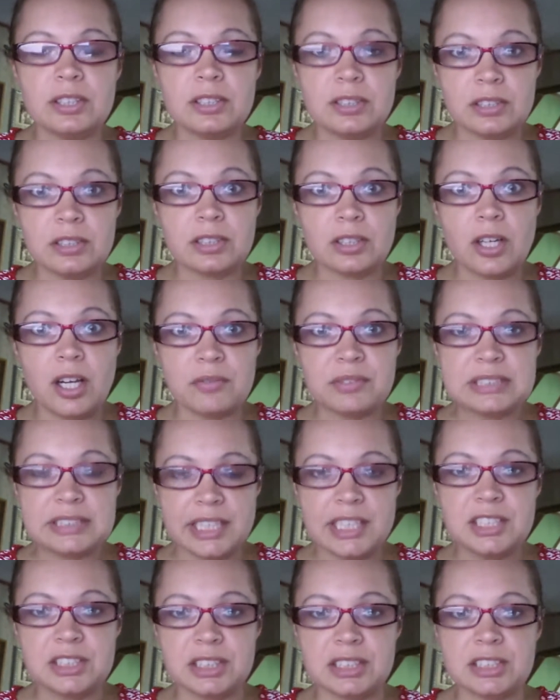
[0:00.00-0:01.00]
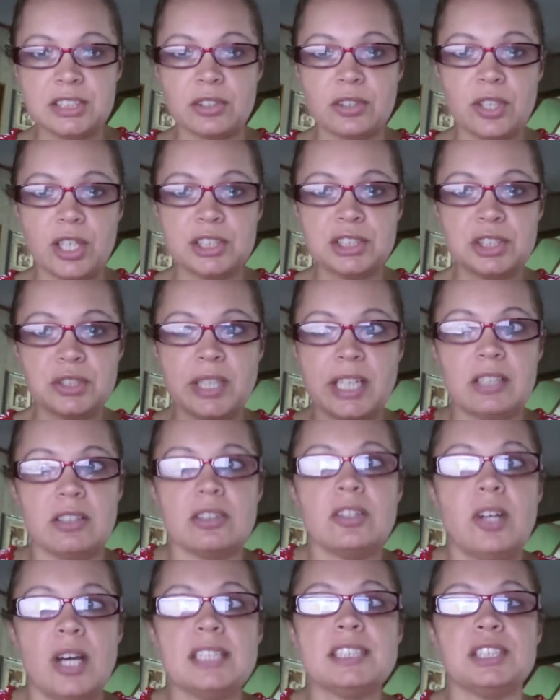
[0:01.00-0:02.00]
the conversation. So concentrate on
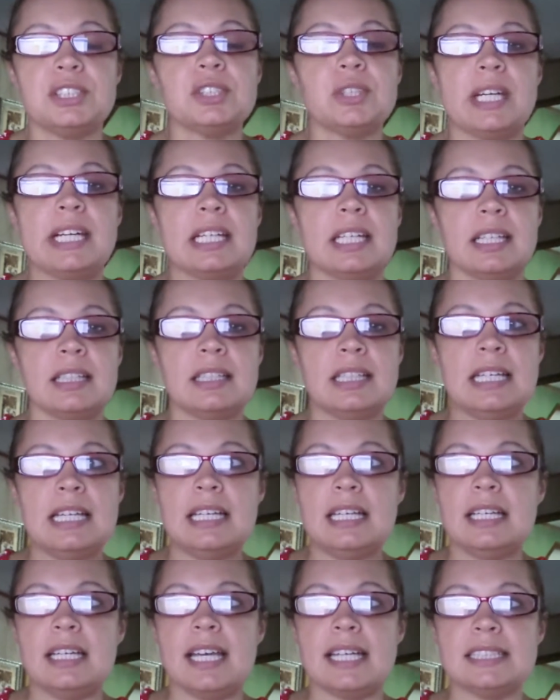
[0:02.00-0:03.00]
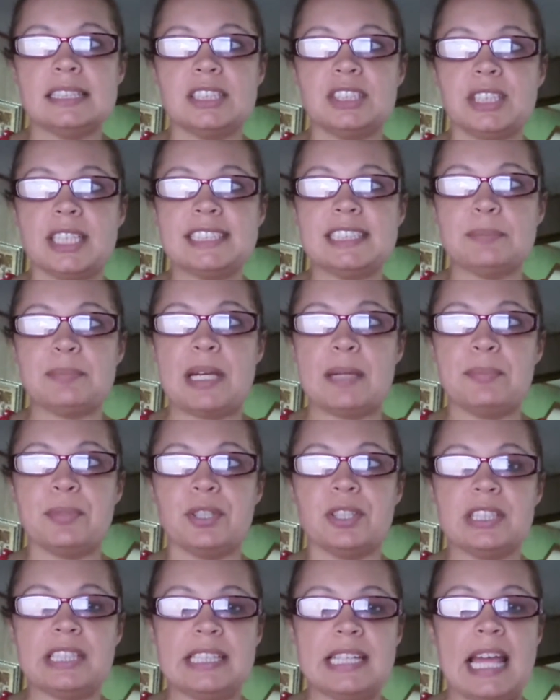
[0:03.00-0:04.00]
concentrating, as suggested by
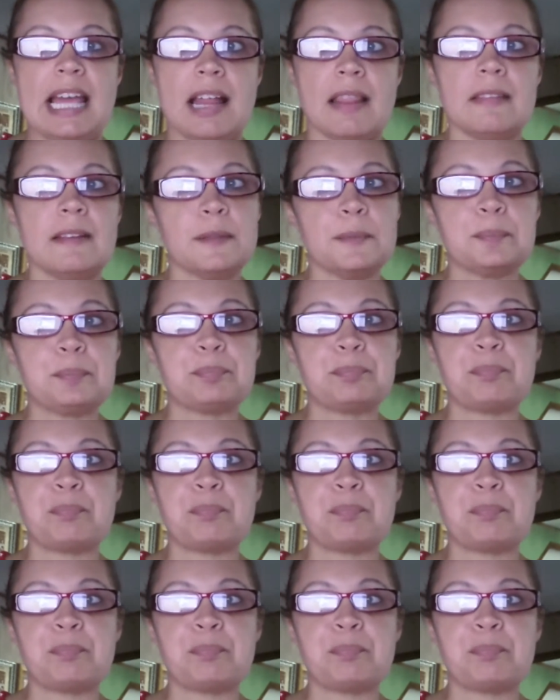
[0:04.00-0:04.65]
Burley and Allen.